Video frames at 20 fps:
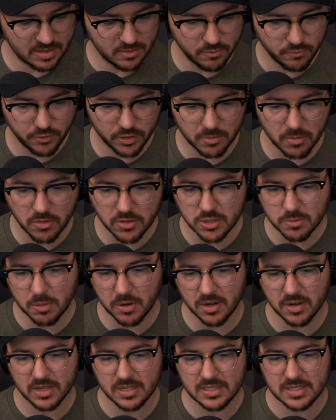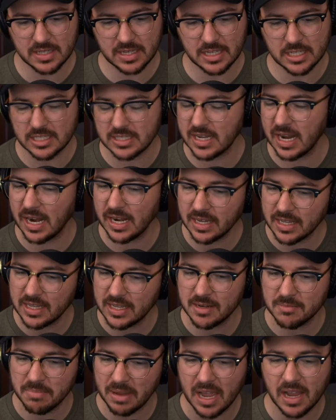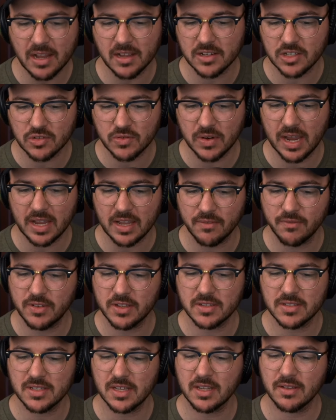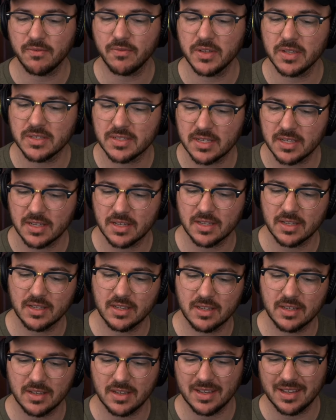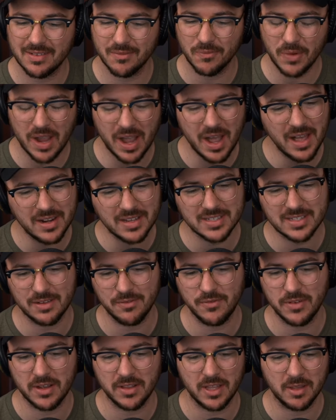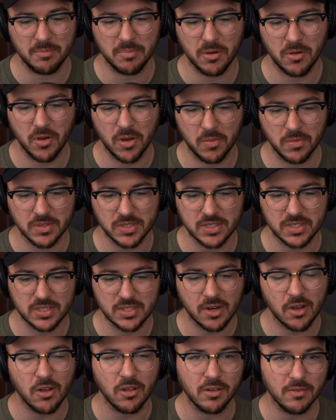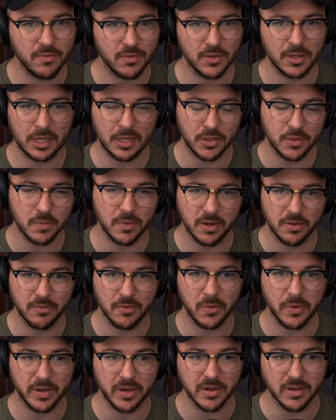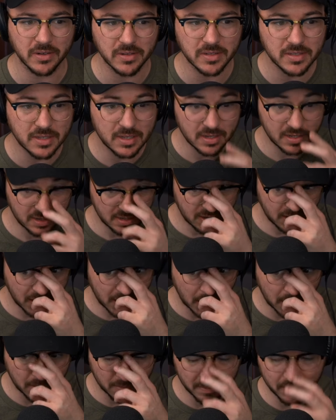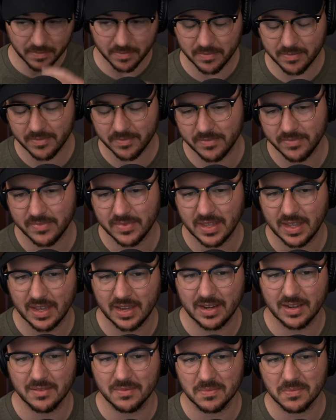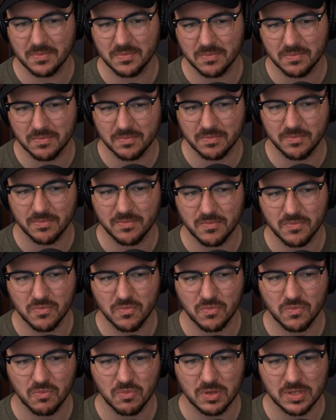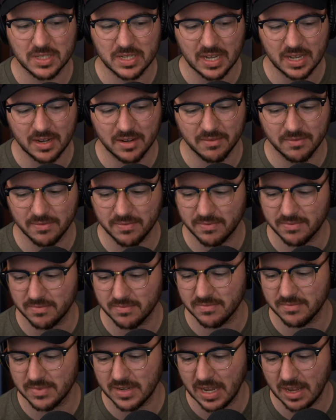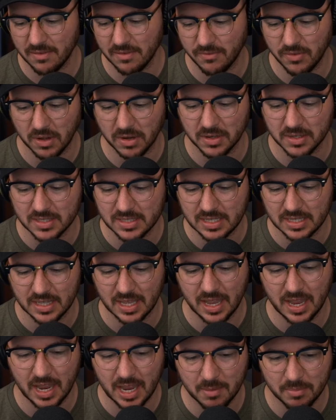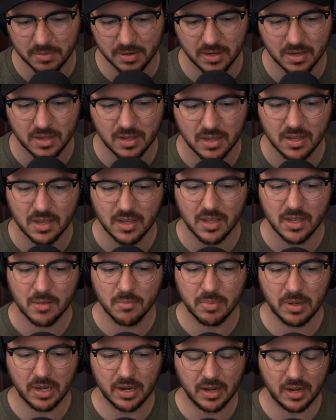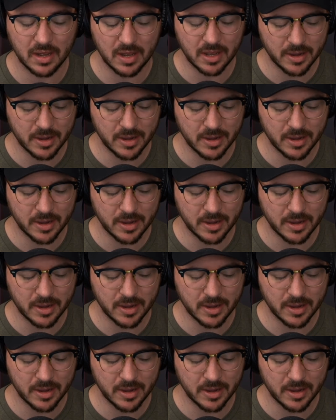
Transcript: for the most part, it's kind of getting back on track. It feels like it honestly felt like Boeing was stalled for like 3 or 4 years. And it was kind of not fun to see that happen. But